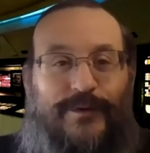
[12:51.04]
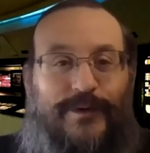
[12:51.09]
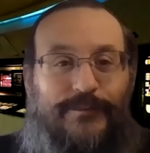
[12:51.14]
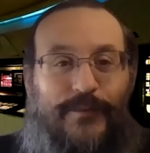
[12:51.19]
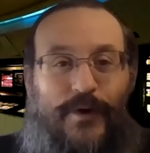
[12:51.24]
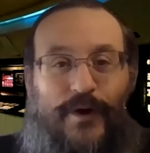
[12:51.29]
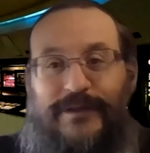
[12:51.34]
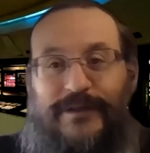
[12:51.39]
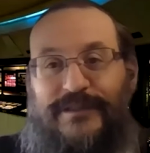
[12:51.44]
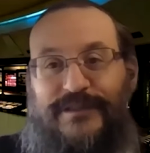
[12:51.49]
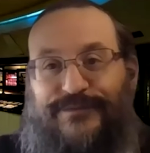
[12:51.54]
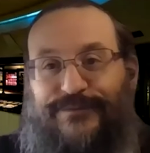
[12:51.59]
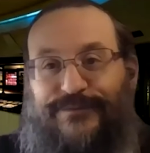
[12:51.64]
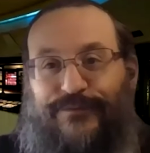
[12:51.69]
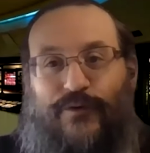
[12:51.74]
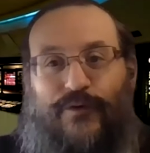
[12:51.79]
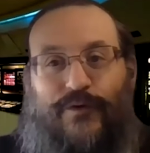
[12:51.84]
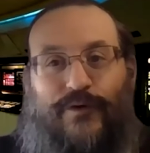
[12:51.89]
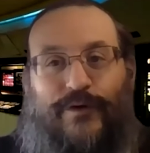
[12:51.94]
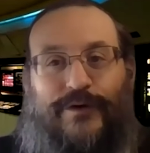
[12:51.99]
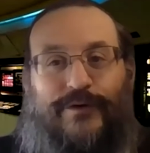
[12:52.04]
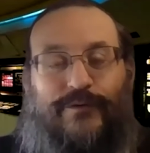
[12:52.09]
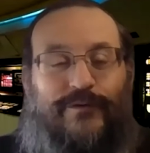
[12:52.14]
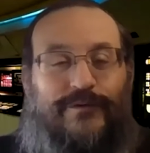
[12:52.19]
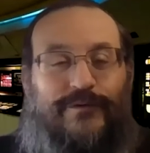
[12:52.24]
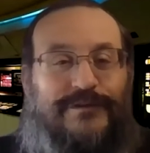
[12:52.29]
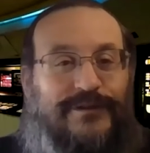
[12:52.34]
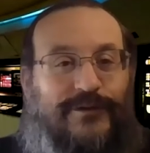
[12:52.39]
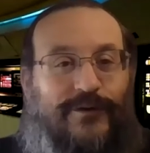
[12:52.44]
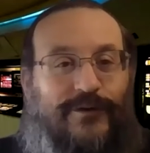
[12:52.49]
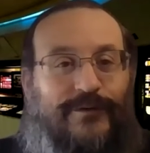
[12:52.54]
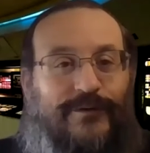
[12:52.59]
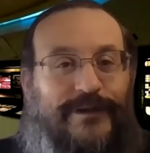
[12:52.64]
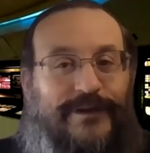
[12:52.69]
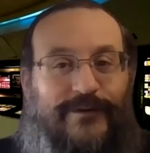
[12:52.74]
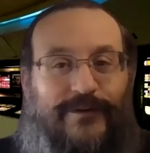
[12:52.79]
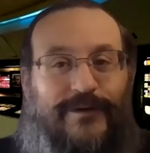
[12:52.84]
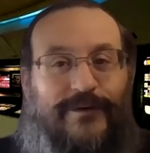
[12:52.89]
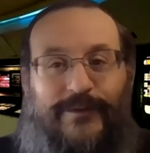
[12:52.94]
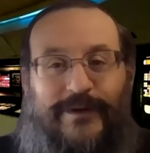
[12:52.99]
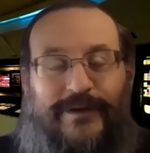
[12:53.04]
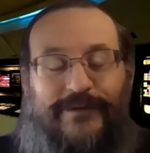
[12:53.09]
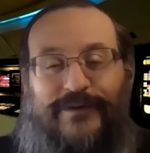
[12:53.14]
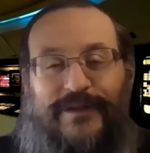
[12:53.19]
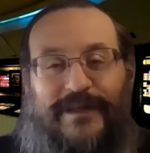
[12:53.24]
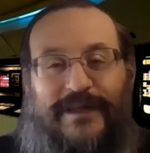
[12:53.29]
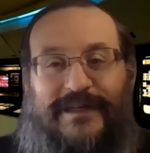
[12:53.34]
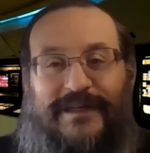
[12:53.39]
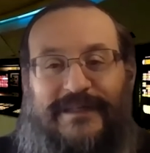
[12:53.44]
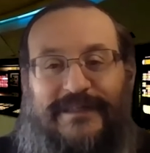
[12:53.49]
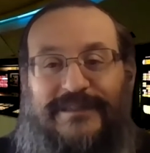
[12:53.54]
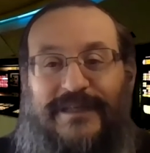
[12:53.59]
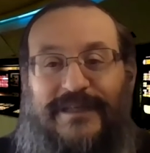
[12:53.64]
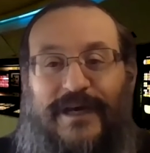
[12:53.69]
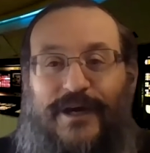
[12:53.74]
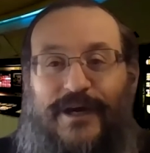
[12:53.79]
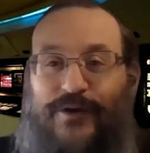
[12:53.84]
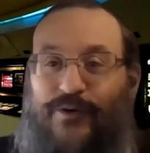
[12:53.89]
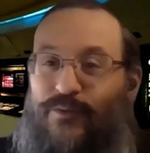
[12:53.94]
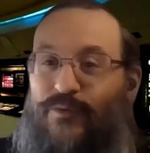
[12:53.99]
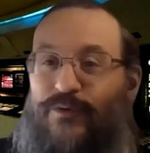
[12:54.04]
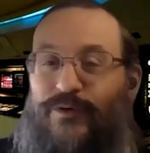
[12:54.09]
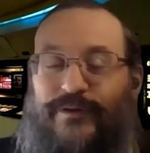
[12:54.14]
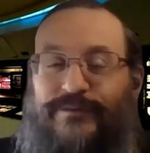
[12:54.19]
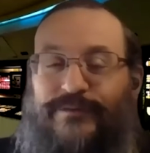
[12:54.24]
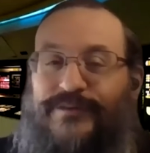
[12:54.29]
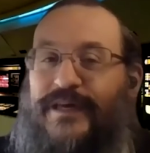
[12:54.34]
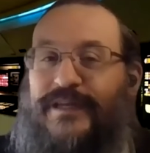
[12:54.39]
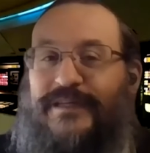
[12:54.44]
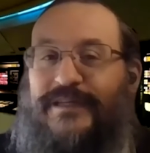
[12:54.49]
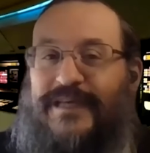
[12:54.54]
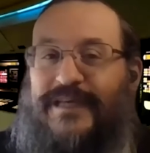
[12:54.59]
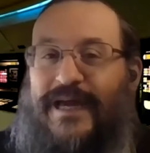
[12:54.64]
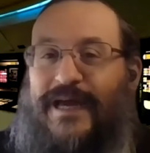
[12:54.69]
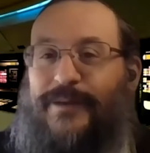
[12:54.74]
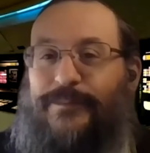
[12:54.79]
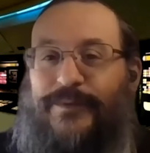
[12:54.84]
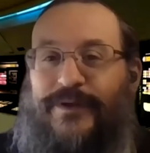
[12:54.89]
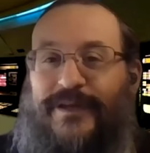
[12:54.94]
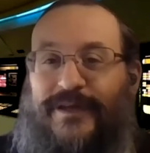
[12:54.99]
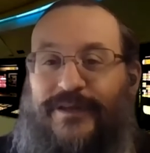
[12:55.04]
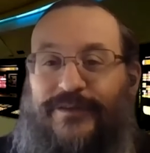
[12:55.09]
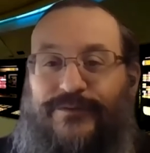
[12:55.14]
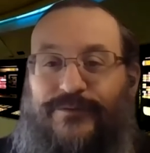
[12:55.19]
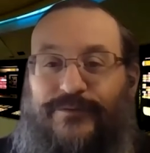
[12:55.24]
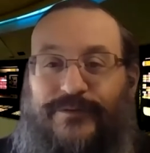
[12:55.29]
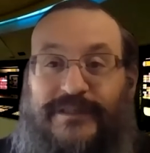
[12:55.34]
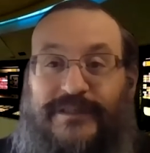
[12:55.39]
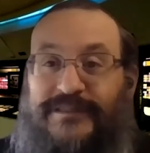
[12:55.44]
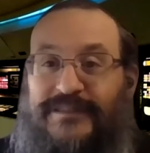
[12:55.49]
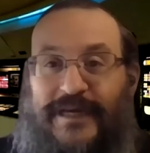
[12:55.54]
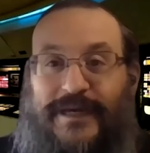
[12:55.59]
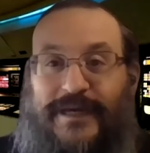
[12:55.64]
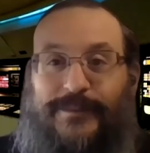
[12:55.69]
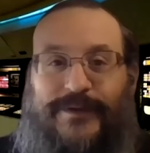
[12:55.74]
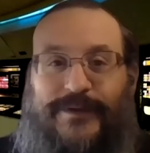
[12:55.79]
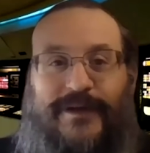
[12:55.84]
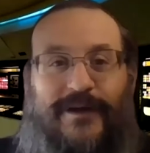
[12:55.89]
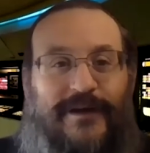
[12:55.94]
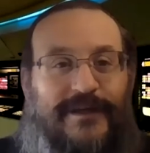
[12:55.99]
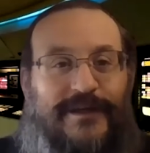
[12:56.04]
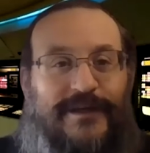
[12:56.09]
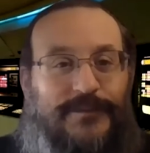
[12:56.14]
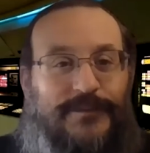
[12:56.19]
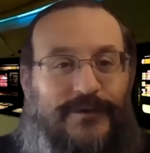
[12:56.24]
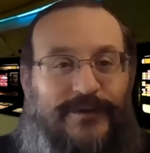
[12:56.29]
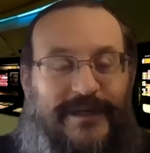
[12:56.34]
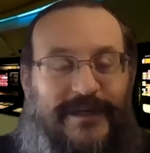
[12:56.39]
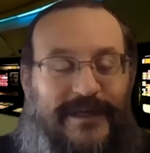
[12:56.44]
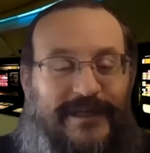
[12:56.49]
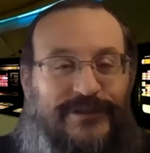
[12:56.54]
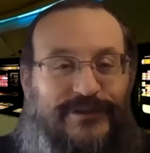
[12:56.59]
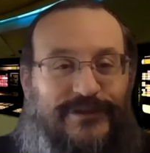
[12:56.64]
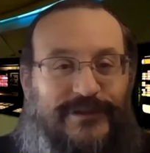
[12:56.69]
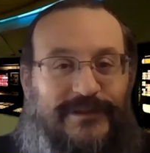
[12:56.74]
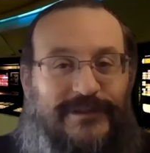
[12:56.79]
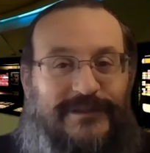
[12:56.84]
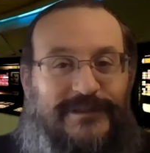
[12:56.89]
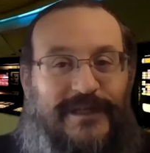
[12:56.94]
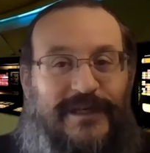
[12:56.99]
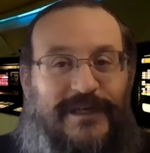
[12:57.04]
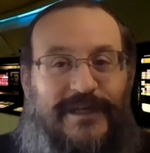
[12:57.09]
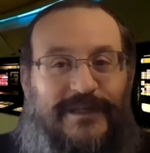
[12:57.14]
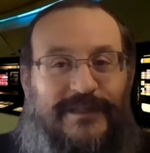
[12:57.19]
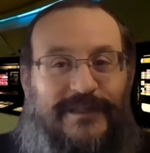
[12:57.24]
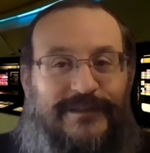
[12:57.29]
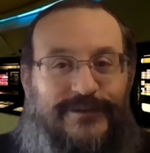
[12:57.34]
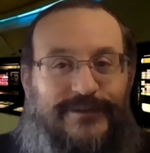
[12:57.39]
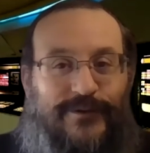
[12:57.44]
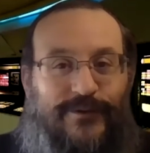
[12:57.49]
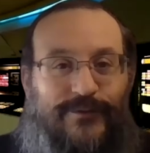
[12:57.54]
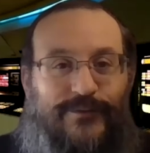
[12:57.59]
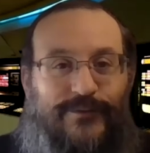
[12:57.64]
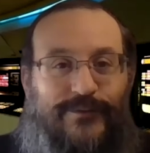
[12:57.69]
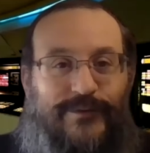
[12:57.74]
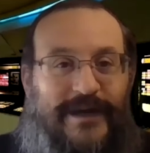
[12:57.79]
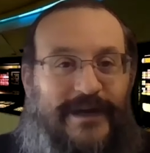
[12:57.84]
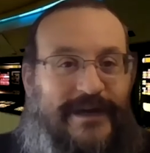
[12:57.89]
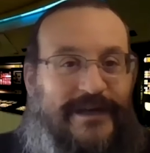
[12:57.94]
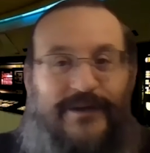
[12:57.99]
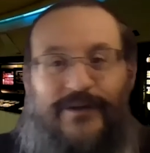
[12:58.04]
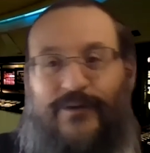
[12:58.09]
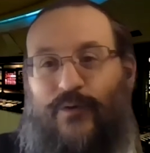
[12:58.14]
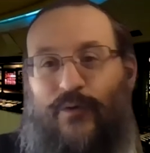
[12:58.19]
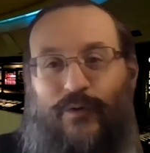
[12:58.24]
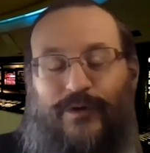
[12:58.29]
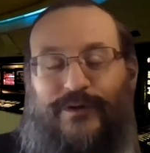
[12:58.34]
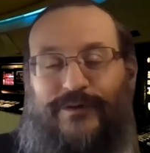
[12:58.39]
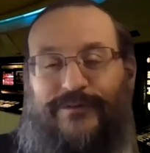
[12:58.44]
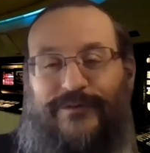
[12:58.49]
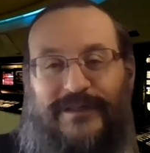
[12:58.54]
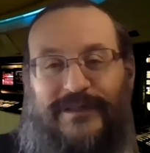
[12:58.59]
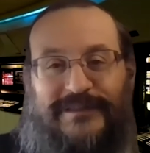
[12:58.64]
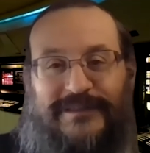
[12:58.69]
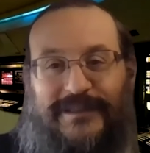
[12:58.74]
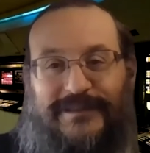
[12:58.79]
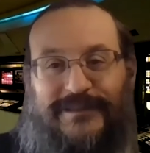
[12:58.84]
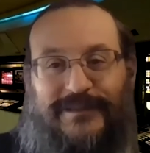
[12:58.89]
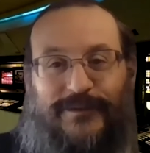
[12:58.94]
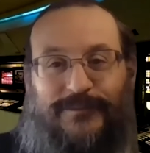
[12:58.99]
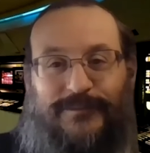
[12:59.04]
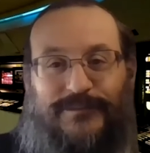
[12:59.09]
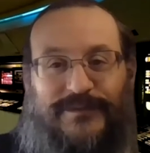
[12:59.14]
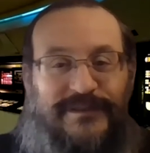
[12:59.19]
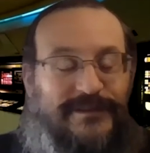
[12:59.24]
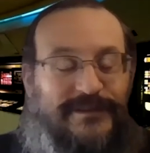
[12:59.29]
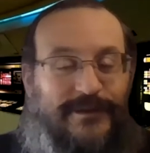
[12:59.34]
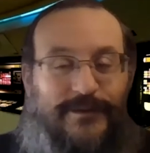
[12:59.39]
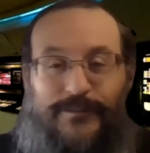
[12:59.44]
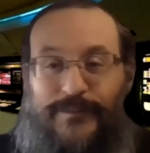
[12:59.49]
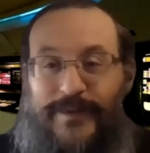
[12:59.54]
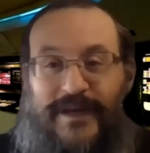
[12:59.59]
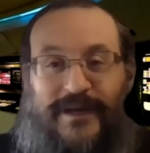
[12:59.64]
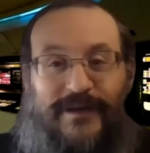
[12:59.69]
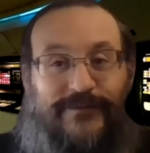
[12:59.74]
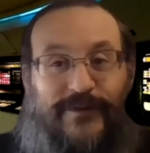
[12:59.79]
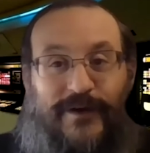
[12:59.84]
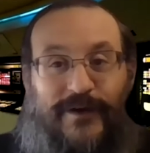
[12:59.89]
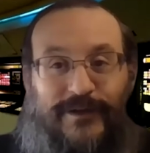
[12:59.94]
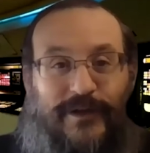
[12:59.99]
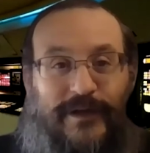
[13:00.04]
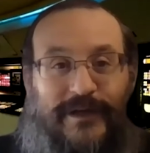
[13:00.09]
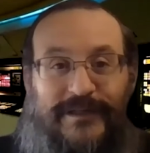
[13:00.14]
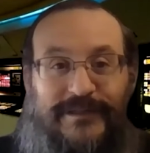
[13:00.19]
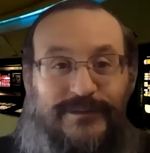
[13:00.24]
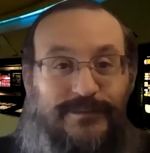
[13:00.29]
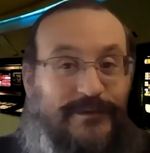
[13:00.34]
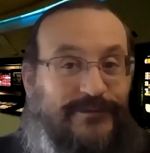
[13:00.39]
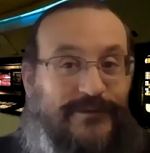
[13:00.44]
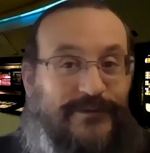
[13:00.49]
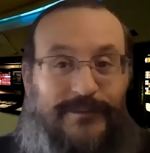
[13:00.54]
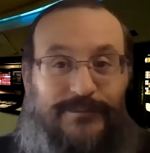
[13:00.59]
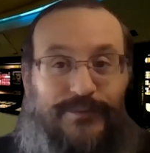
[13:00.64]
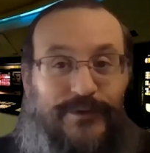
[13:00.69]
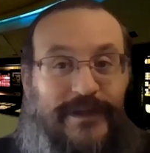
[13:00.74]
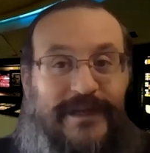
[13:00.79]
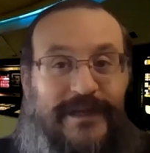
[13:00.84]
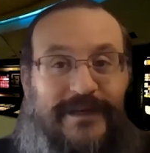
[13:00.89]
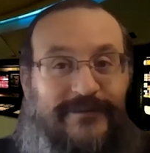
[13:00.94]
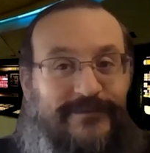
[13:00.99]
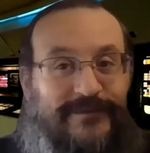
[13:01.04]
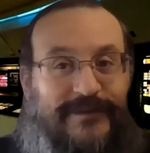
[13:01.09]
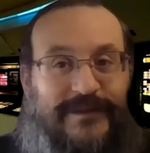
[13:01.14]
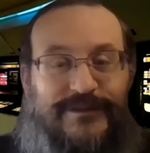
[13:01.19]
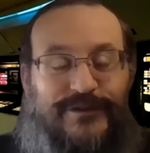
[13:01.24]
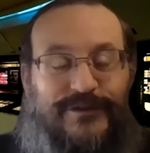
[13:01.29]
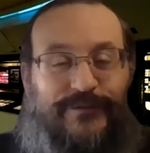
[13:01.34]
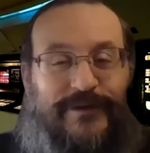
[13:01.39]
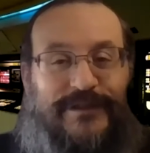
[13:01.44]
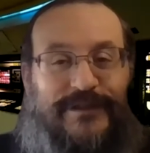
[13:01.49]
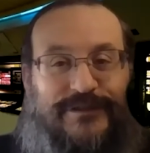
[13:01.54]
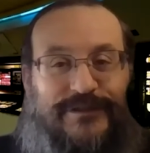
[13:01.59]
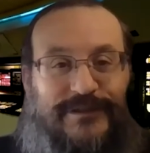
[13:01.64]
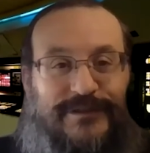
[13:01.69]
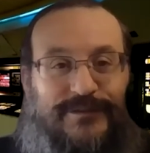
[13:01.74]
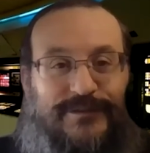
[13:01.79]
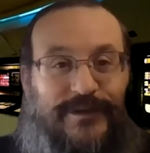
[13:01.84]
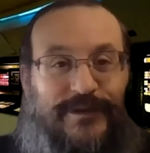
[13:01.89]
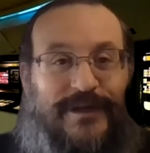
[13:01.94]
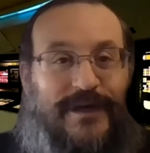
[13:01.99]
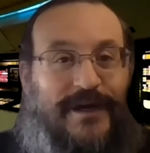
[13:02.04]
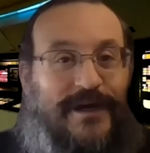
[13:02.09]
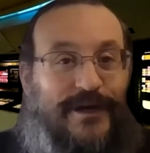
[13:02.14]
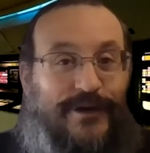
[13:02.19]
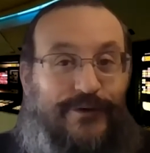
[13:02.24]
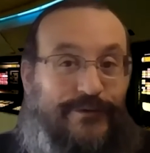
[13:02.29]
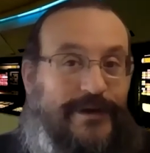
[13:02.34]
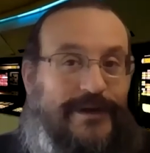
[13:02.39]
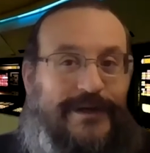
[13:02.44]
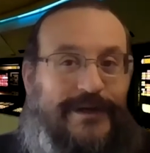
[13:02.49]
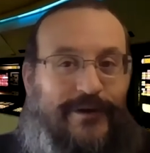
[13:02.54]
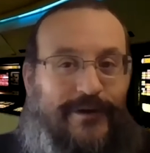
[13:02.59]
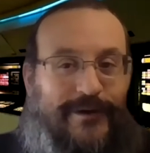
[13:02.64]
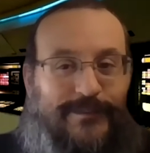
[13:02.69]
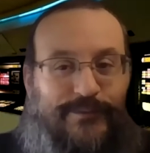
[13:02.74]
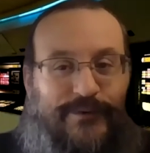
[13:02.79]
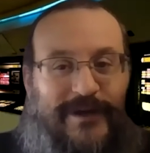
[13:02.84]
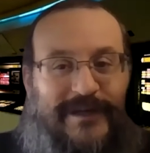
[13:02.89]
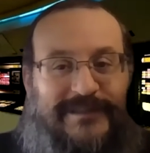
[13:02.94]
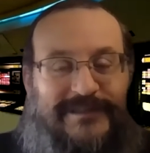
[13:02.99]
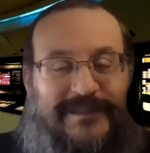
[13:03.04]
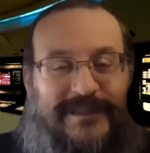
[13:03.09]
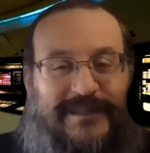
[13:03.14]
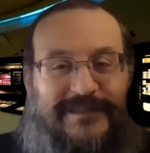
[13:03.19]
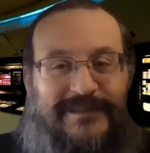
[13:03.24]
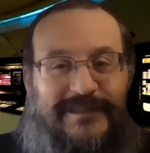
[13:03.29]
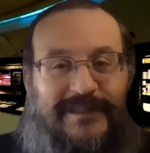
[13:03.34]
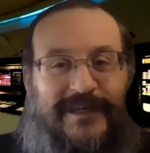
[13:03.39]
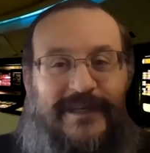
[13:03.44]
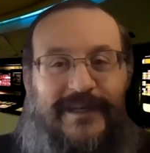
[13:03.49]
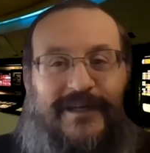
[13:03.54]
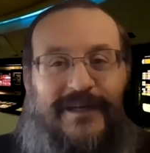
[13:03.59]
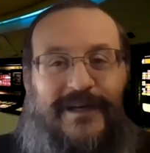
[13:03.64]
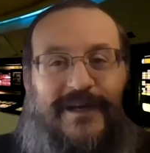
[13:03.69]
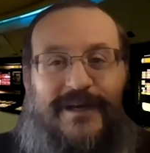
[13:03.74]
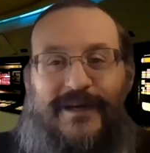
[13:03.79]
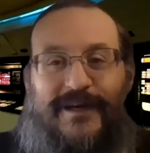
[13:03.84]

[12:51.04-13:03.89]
marked as fraud or stolen or whatever that is? All of that is happening through these API communications. So in all of our systems, many of our clients, we've done plenty of integrations with credit card processing.